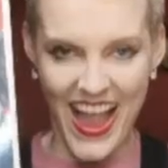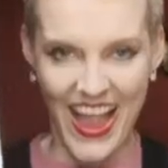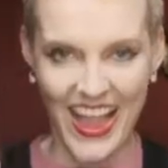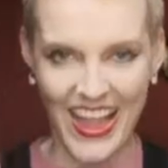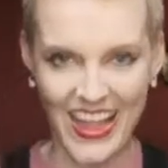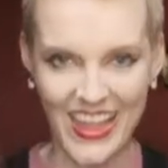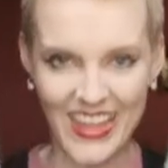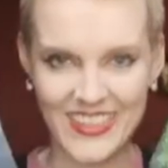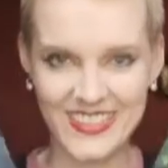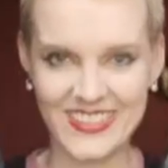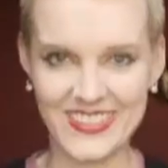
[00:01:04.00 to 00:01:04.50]

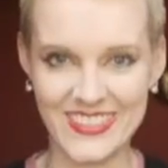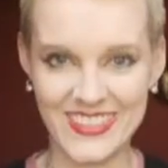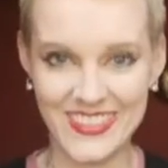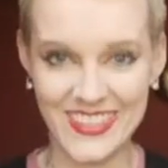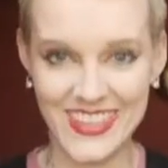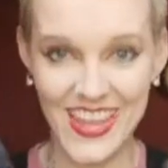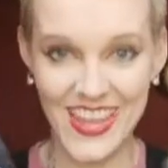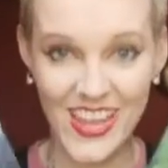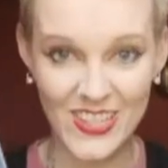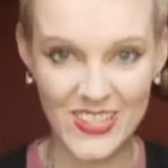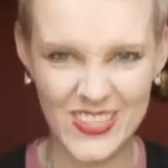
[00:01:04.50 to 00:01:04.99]
And
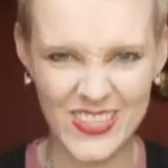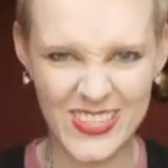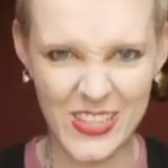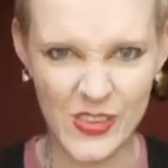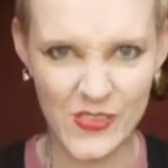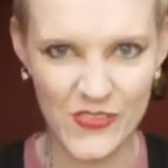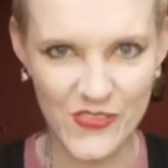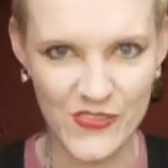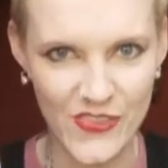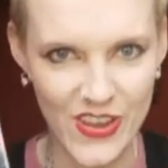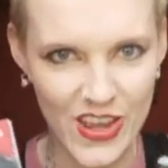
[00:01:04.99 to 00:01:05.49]
see
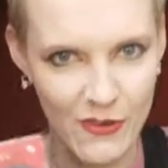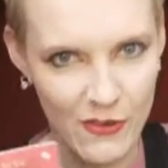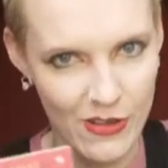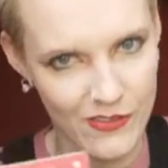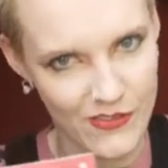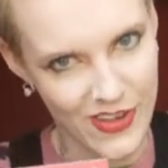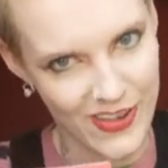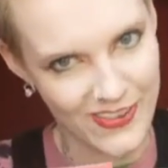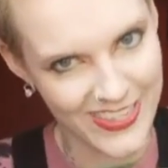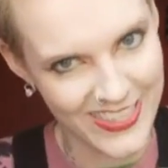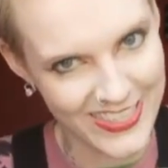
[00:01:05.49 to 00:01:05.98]
you
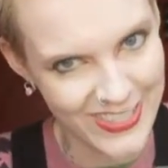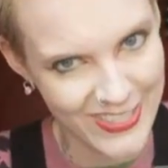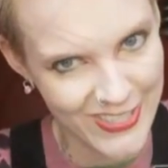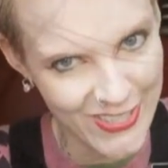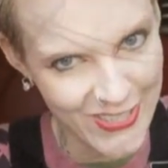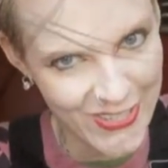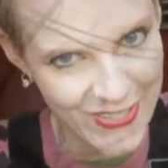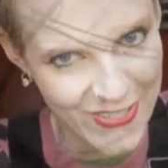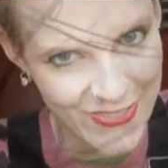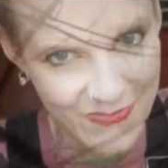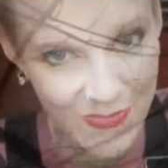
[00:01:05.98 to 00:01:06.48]
very, very soon.